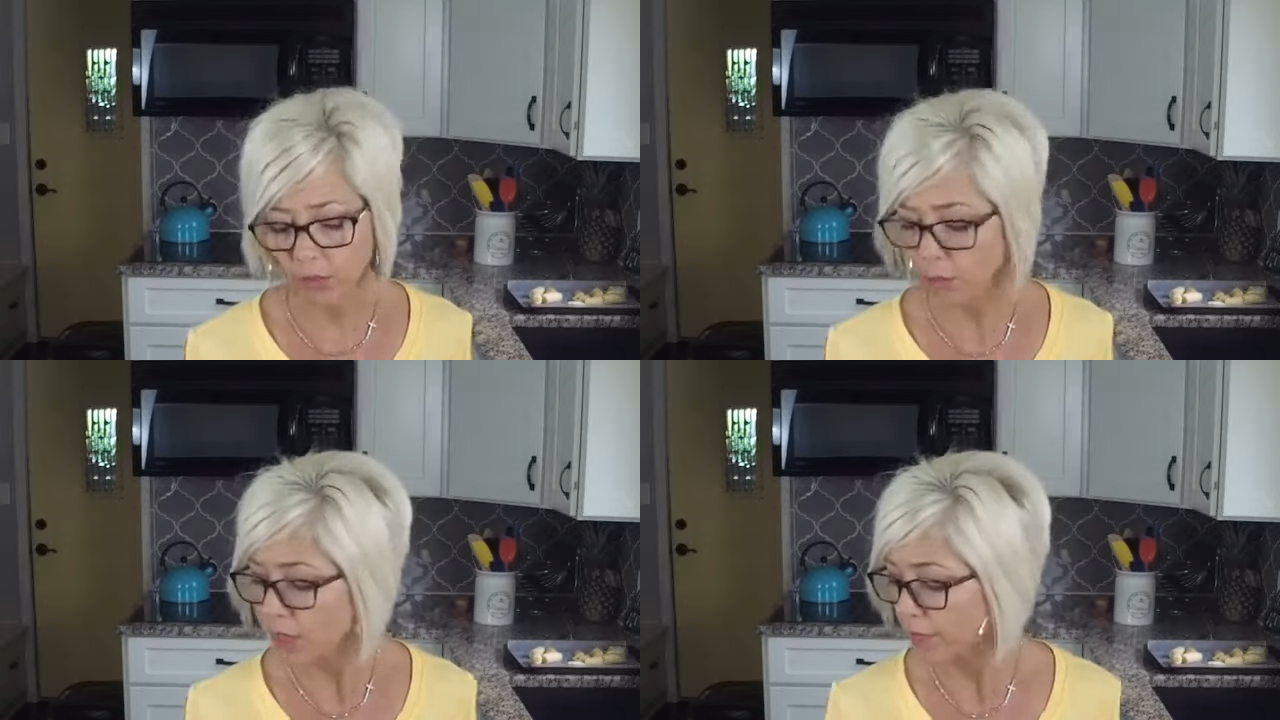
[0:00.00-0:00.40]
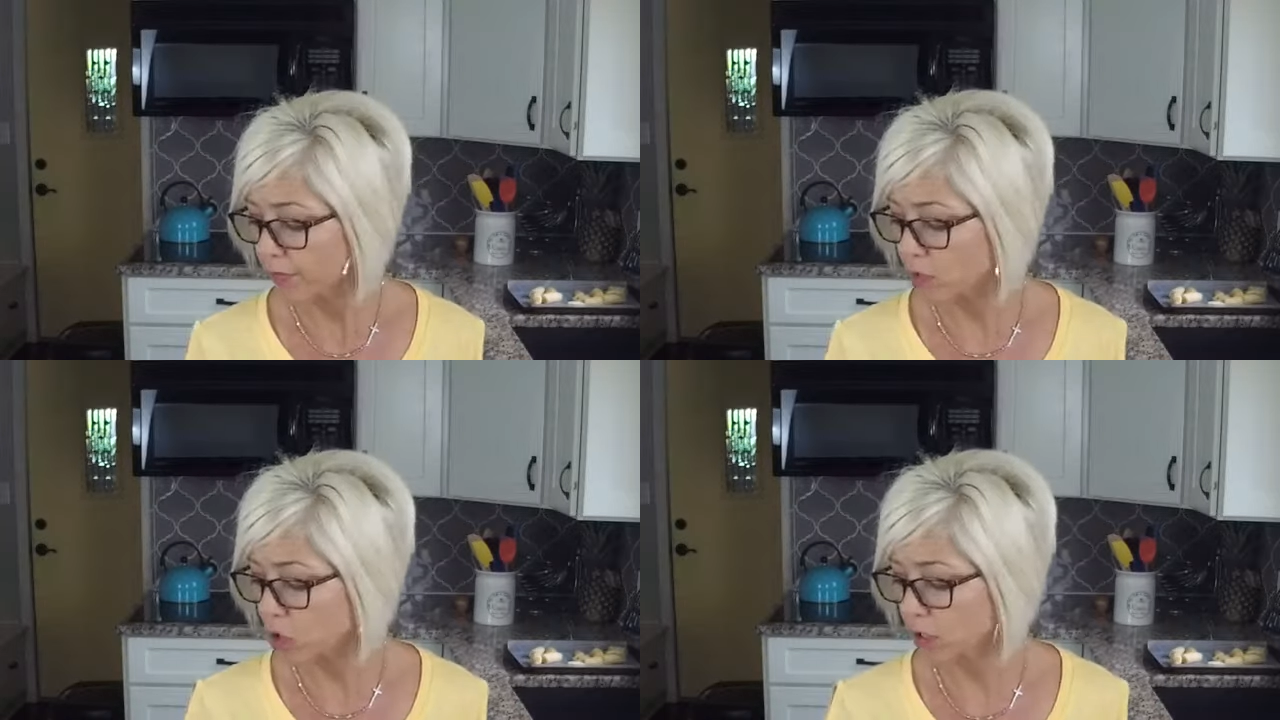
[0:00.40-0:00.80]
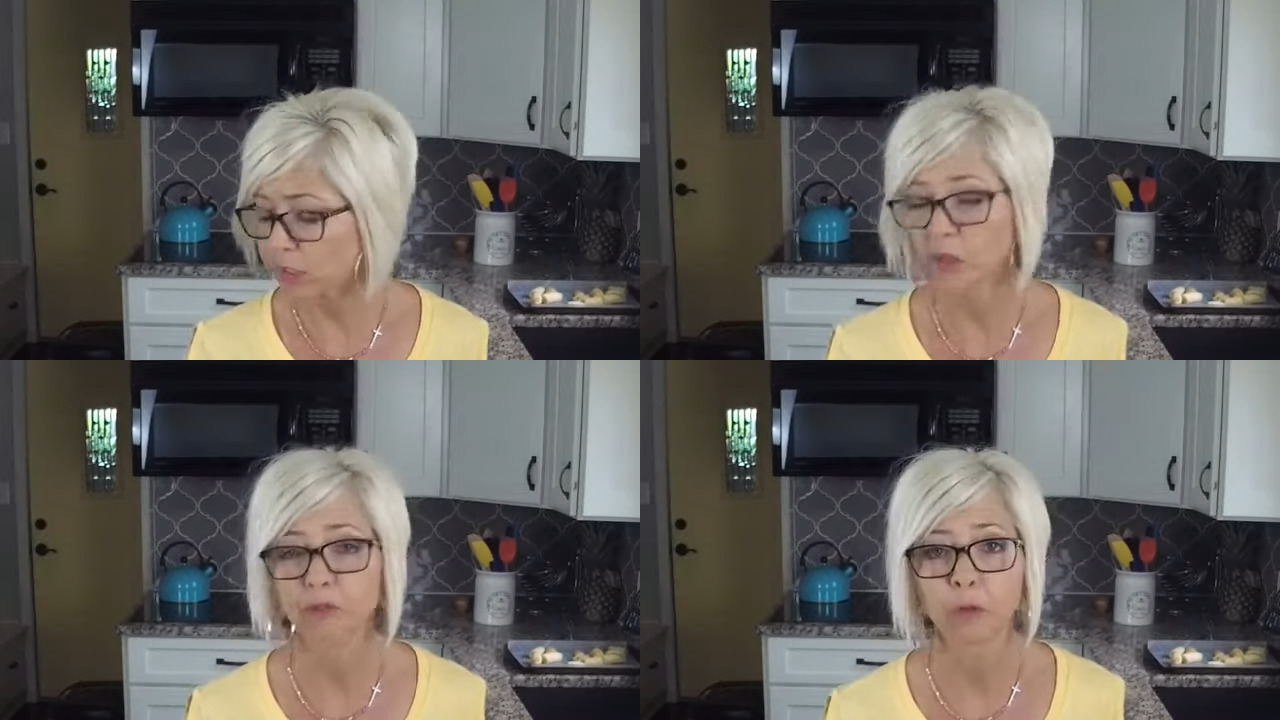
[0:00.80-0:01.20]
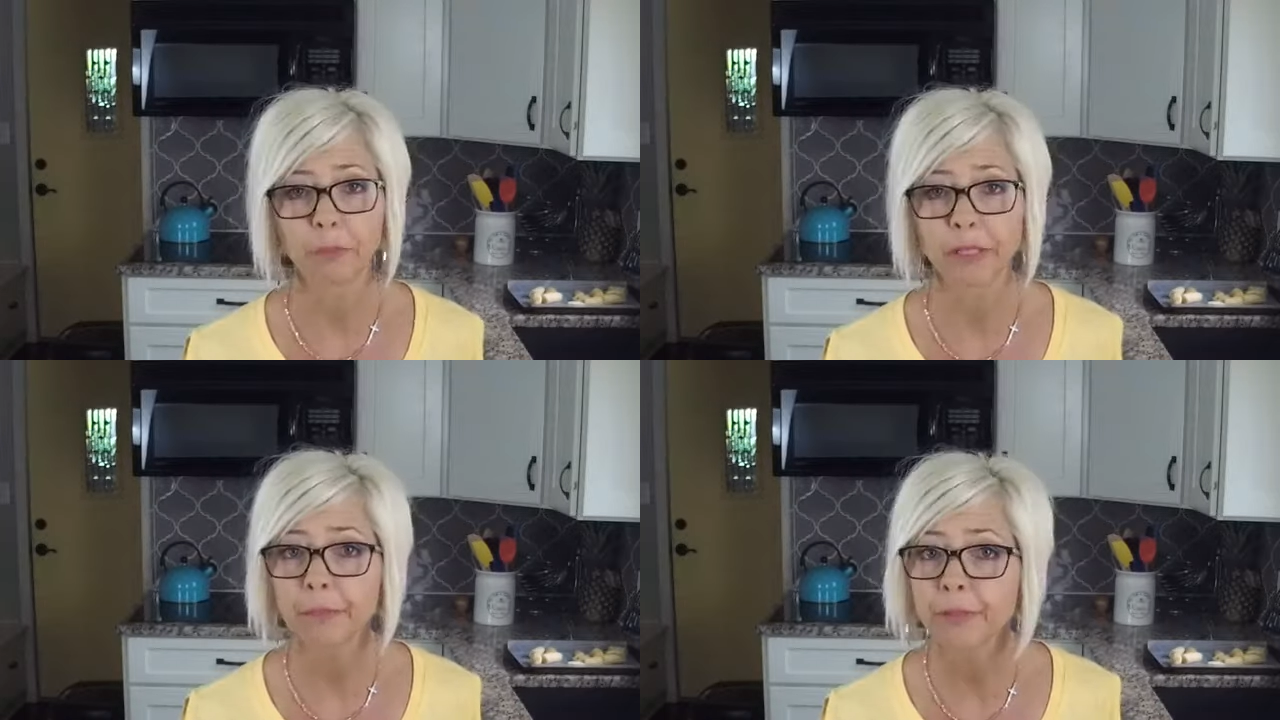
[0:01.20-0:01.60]
So this should serve
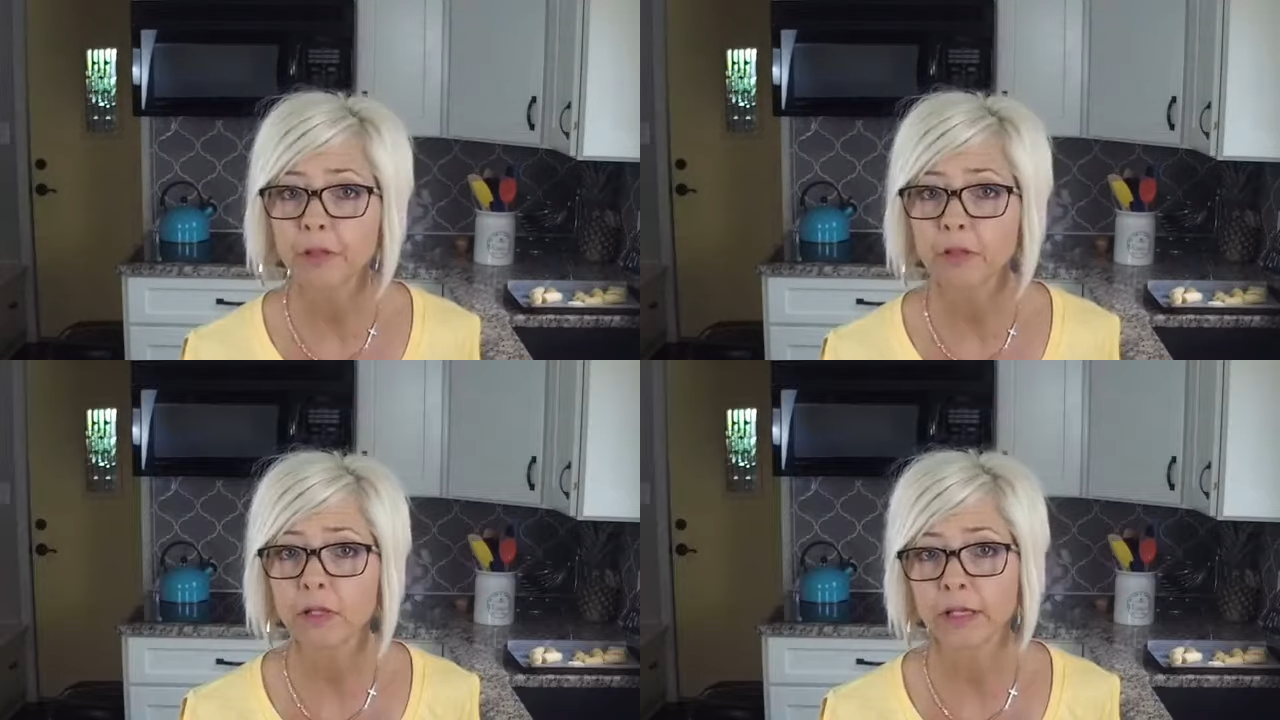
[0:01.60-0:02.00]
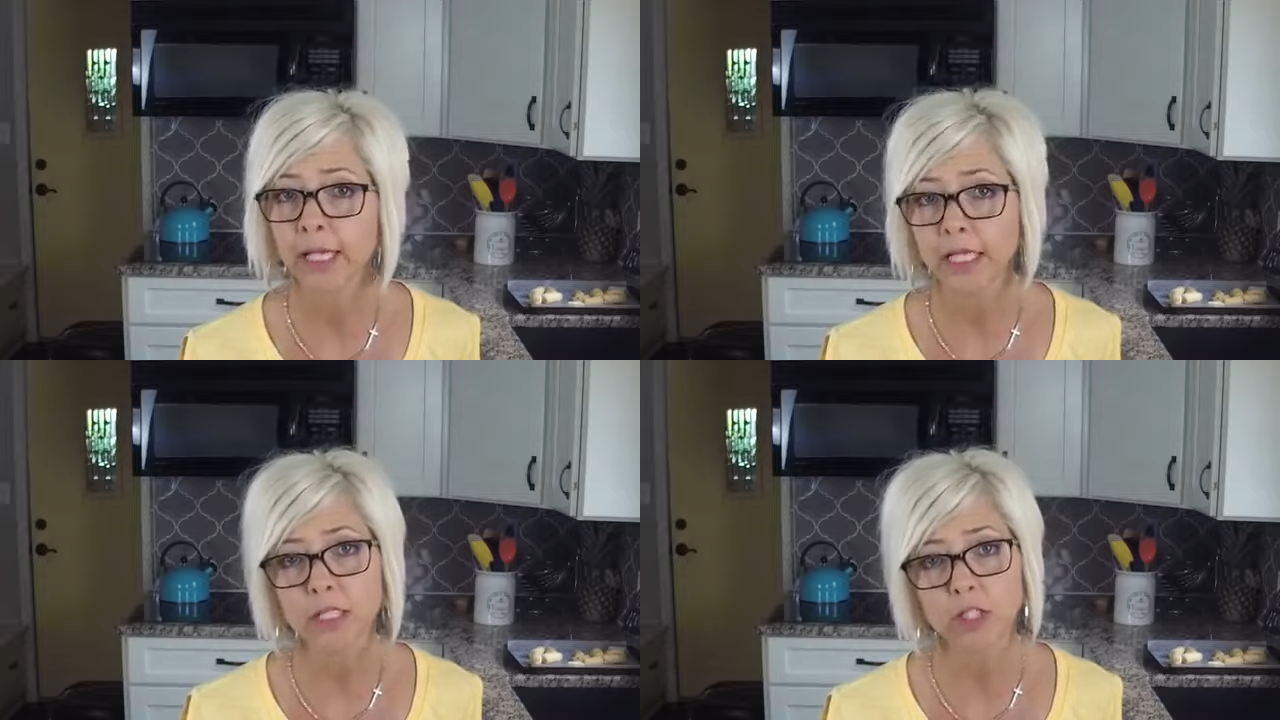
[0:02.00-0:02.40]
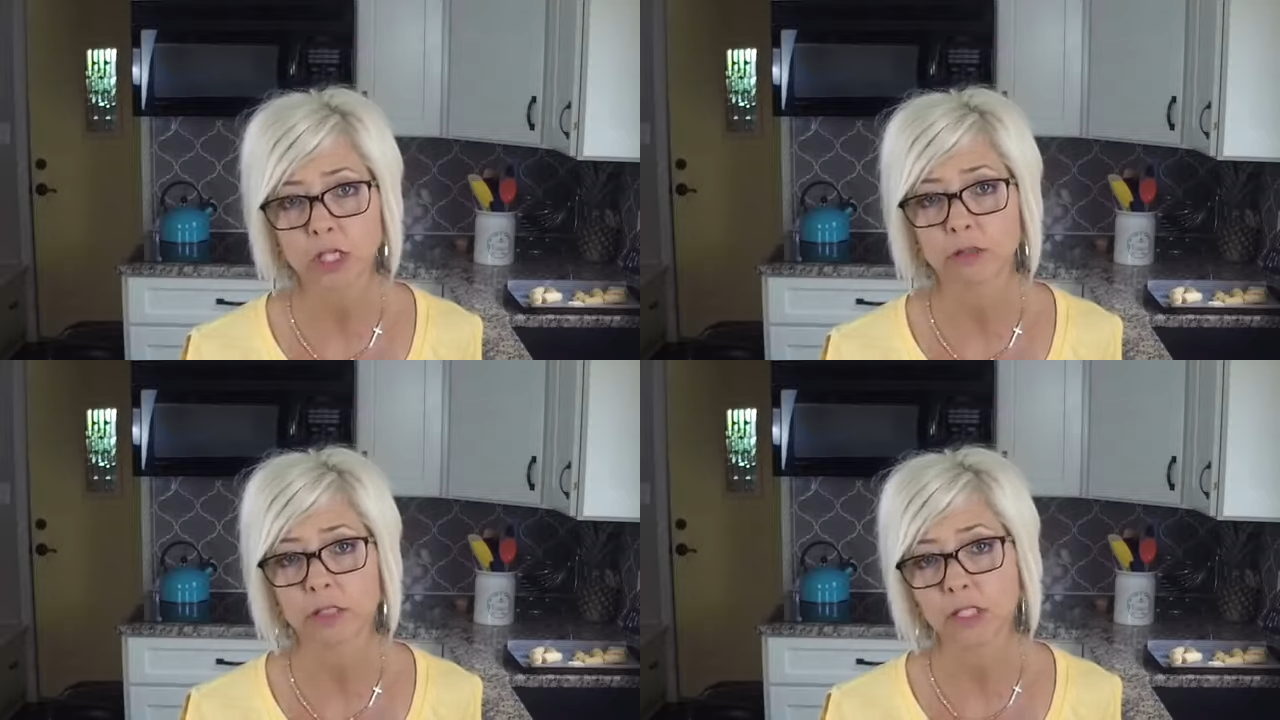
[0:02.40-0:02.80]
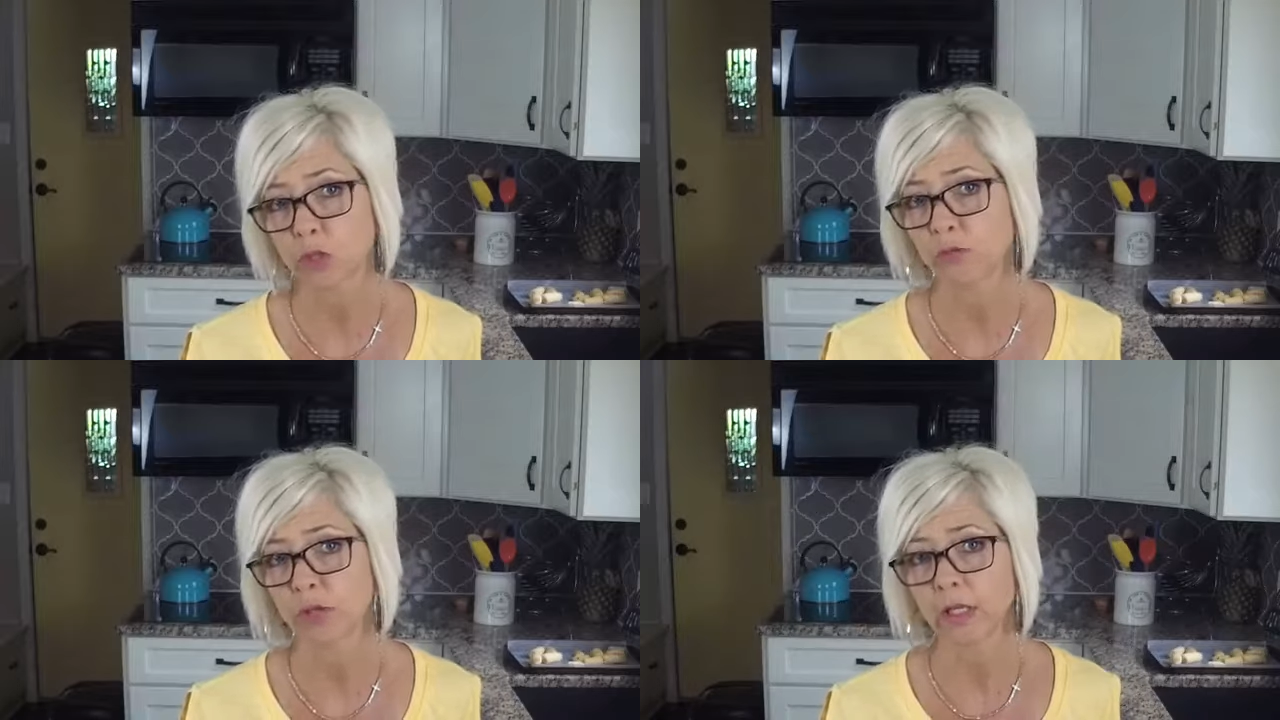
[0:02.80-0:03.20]
4 people, a nice generous
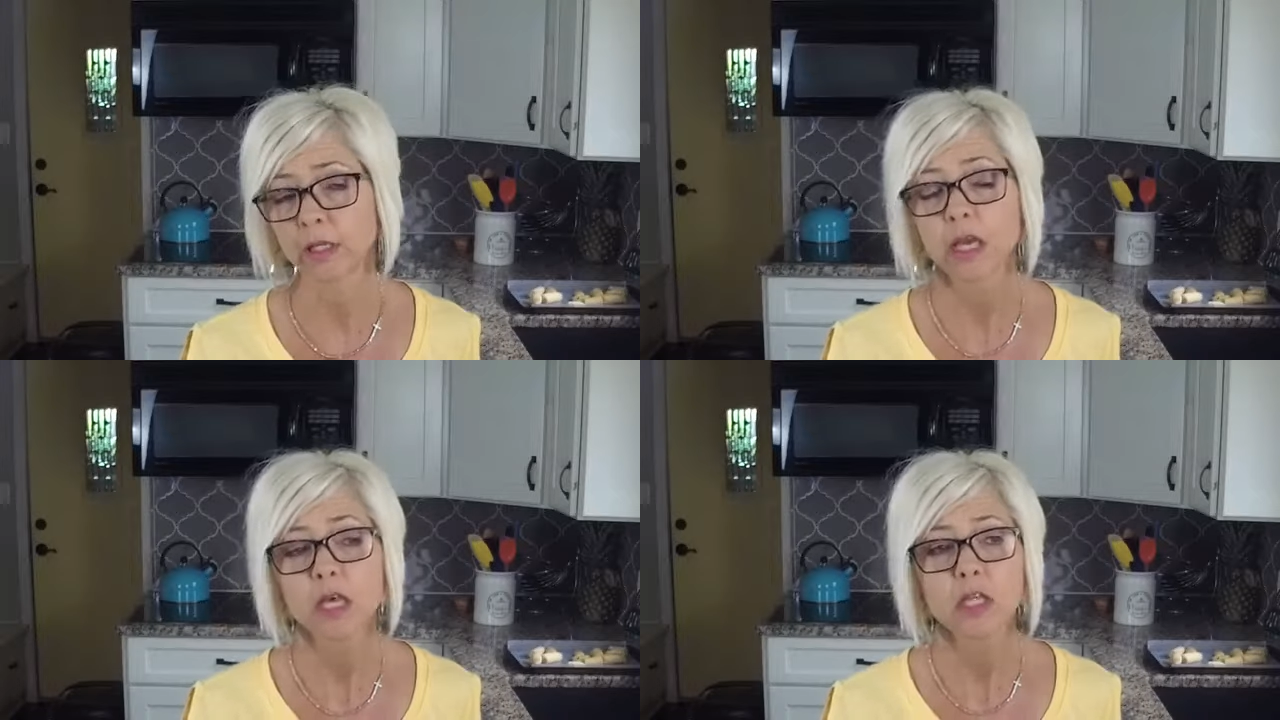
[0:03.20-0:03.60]
serving.